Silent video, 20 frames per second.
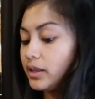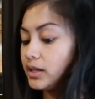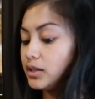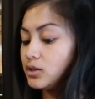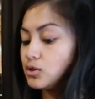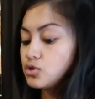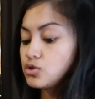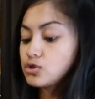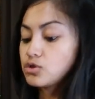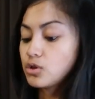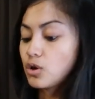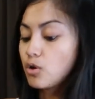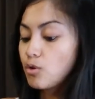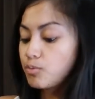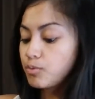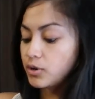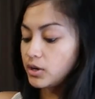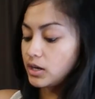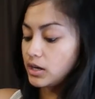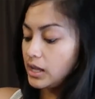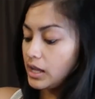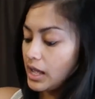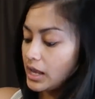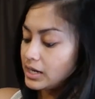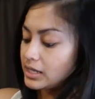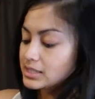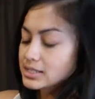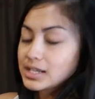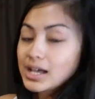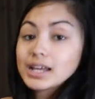It is so pretty
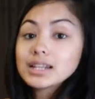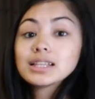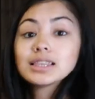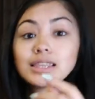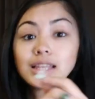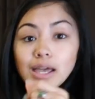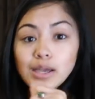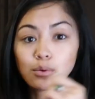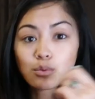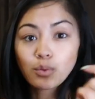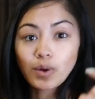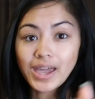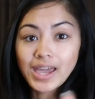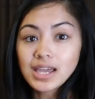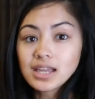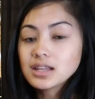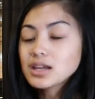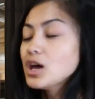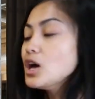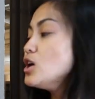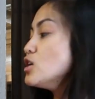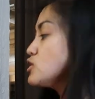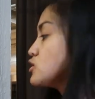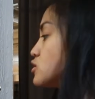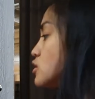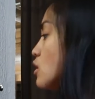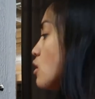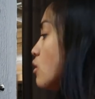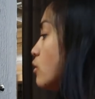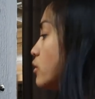and it's kind of lightweight,
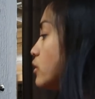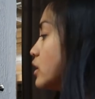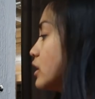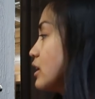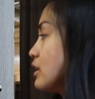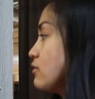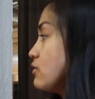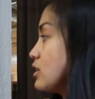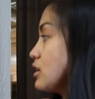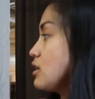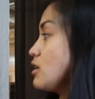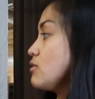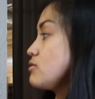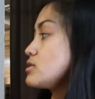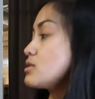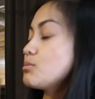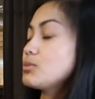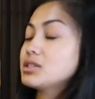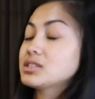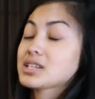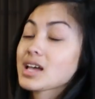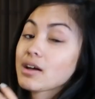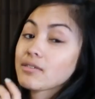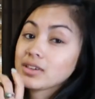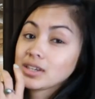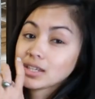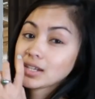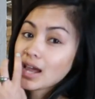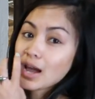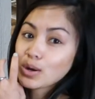so even if someone's
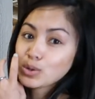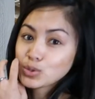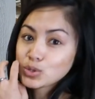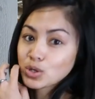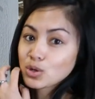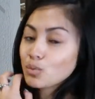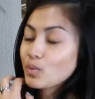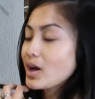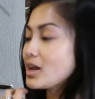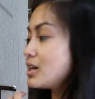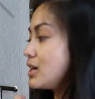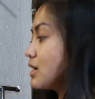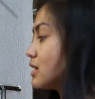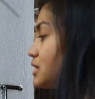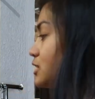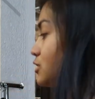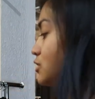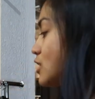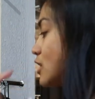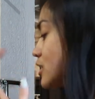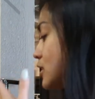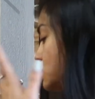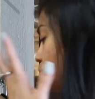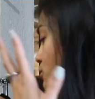having an outdoor wedding, they're not